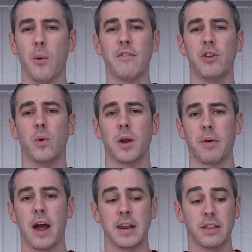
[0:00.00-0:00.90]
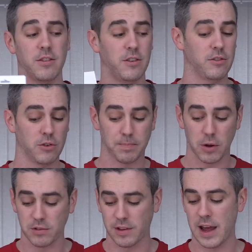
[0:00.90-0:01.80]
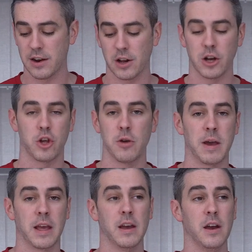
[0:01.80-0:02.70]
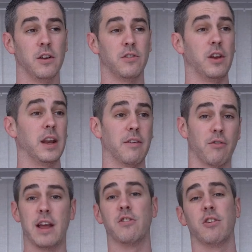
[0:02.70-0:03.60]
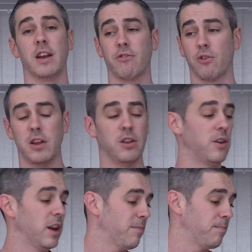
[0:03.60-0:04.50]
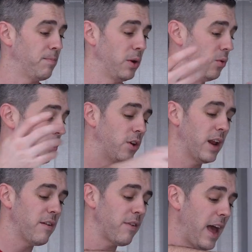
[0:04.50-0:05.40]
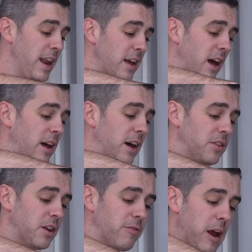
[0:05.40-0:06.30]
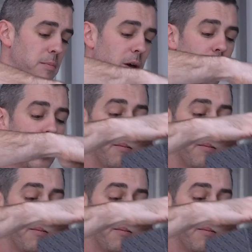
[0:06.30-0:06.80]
however you want to brand it. This is your bog standard RGB. So you can have red, you can have green, you can have blue, you can have any color under the rainbow,